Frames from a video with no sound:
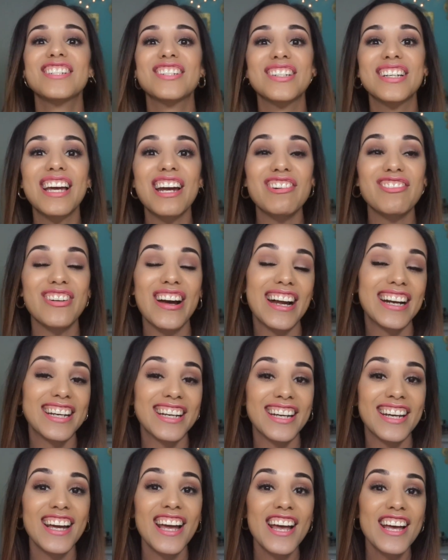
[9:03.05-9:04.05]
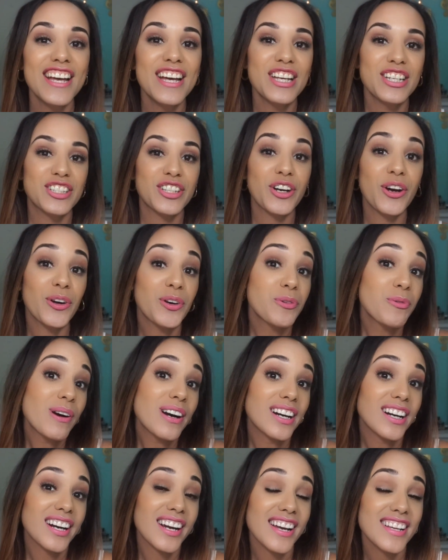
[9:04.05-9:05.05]
to get ready to go to
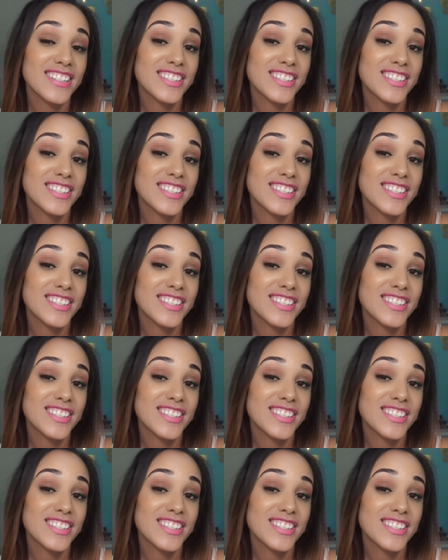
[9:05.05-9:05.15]
work.